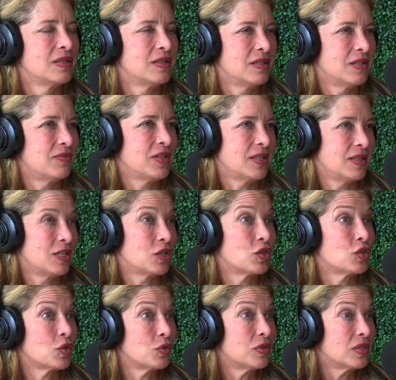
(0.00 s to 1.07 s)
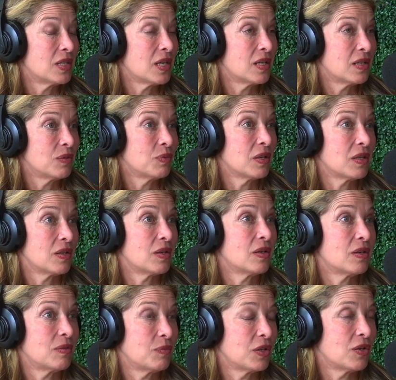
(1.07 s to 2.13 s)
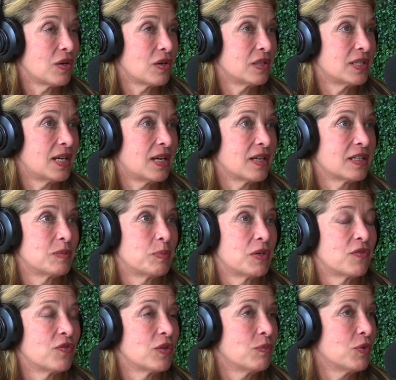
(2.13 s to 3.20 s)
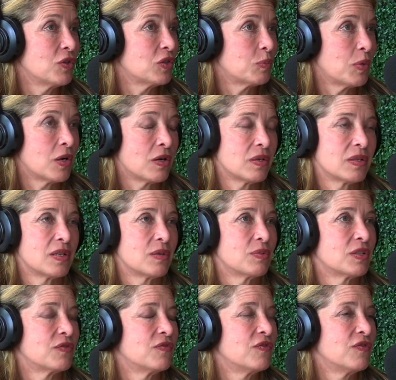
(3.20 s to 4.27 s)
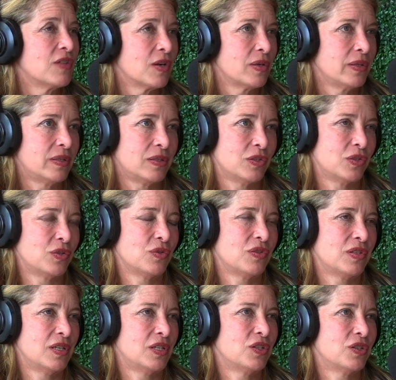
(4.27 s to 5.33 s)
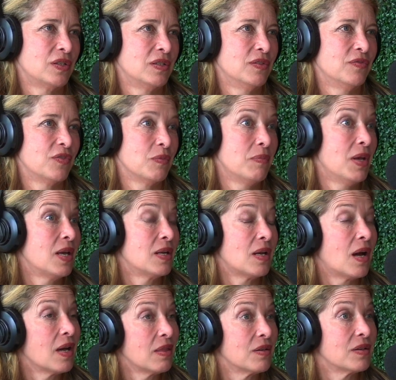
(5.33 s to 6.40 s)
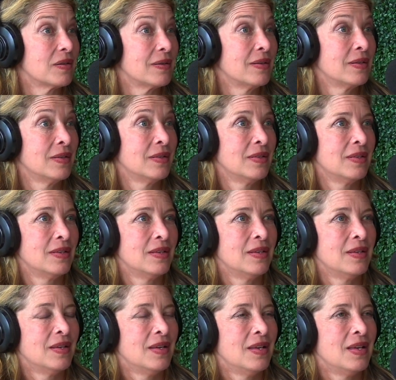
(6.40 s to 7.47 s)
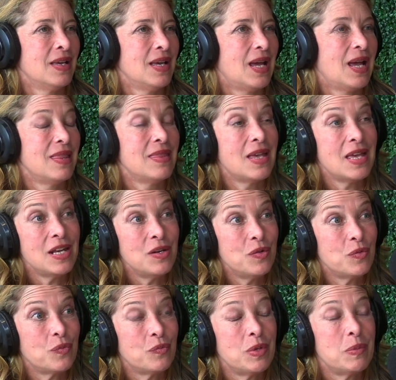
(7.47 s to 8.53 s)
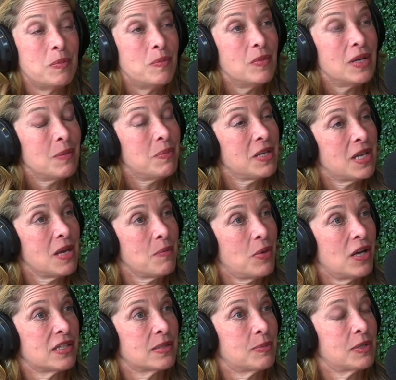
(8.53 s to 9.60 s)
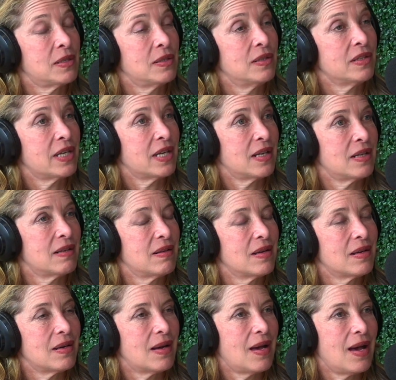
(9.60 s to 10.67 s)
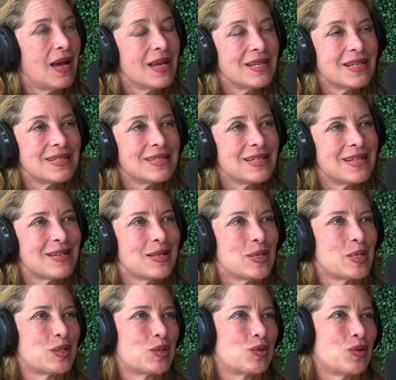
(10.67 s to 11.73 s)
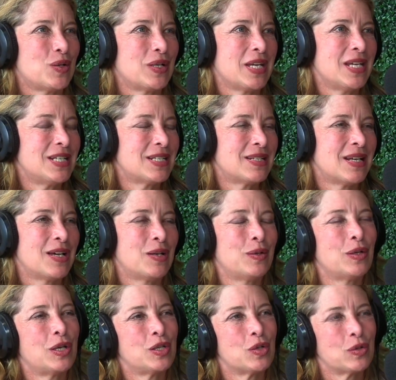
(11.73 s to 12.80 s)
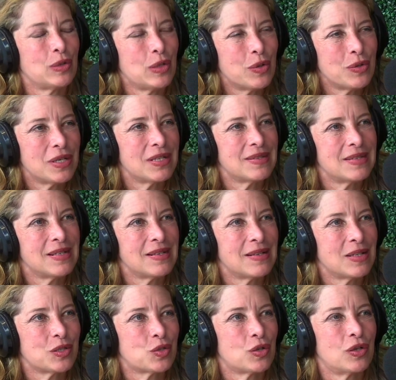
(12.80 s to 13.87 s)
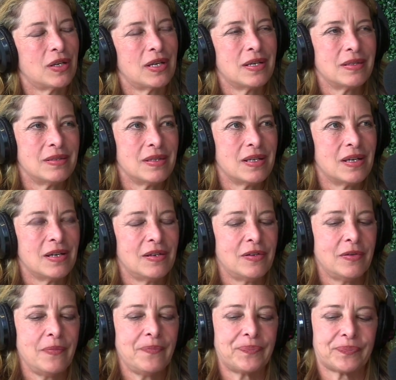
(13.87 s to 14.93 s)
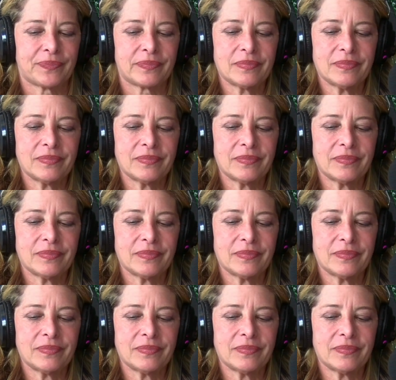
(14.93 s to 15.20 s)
significantly associated with heart attacks. But for the most part, there was very little association for men either. And then it became possible to look at high density cholesterol, HDL, and your low density cholesterol, LDL.